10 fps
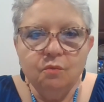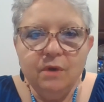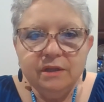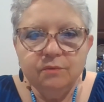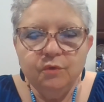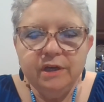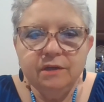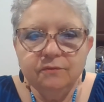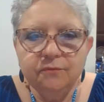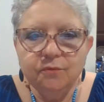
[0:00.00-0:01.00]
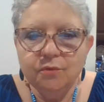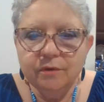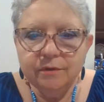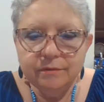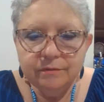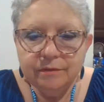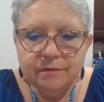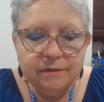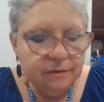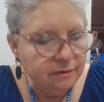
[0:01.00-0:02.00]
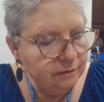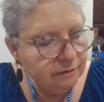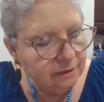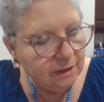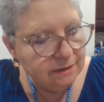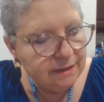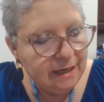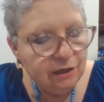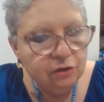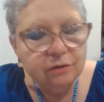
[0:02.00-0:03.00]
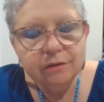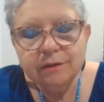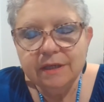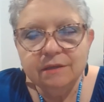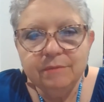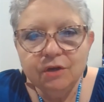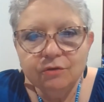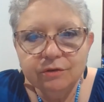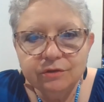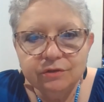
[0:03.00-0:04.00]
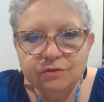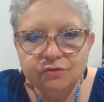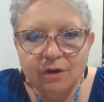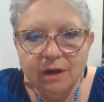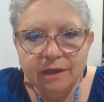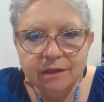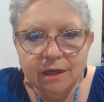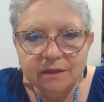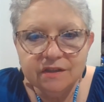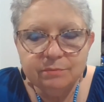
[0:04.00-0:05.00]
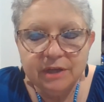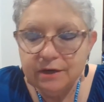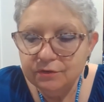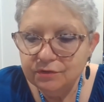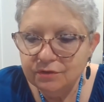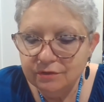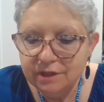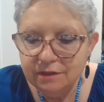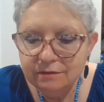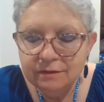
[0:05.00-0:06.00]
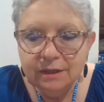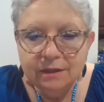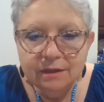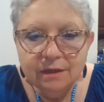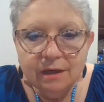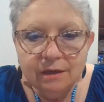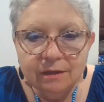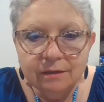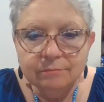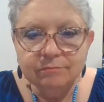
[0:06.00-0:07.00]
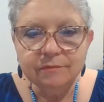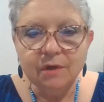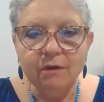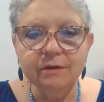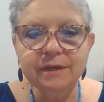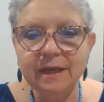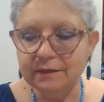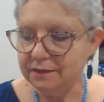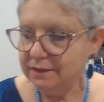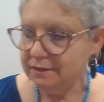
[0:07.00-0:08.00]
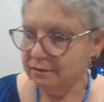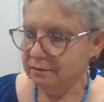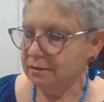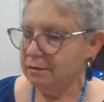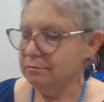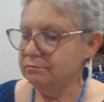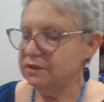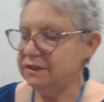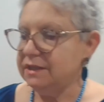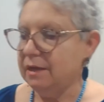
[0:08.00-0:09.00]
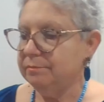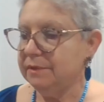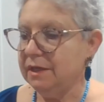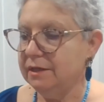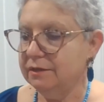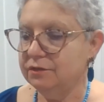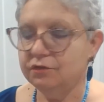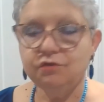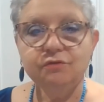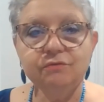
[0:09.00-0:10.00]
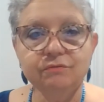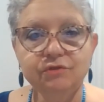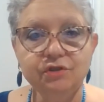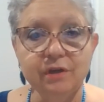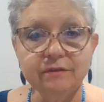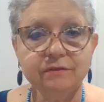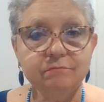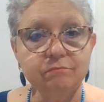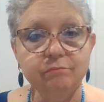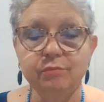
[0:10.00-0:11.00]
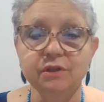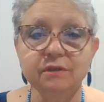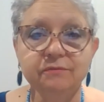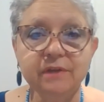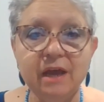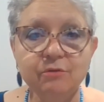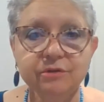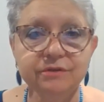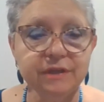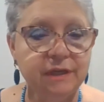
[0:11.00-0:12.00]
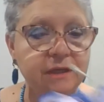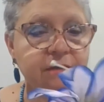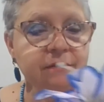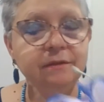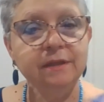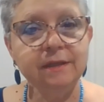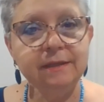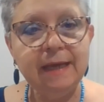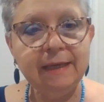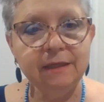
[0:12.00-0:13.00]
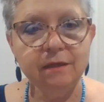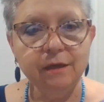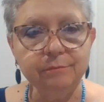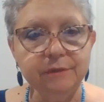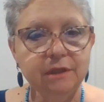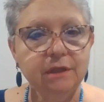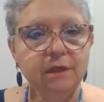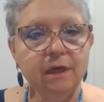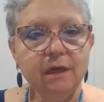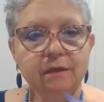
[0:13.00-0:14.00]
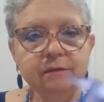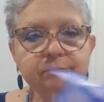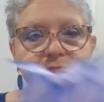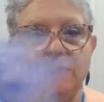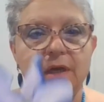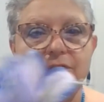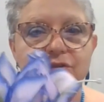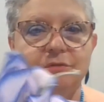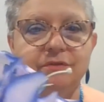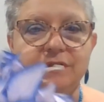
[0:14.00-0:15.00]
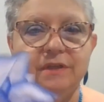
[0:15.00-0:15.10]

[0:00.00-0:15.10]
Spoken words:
While I'm waiting for the container and the mirror to dry on the splatter screen, our next step is to just put the flowers in and then hang it up. I chose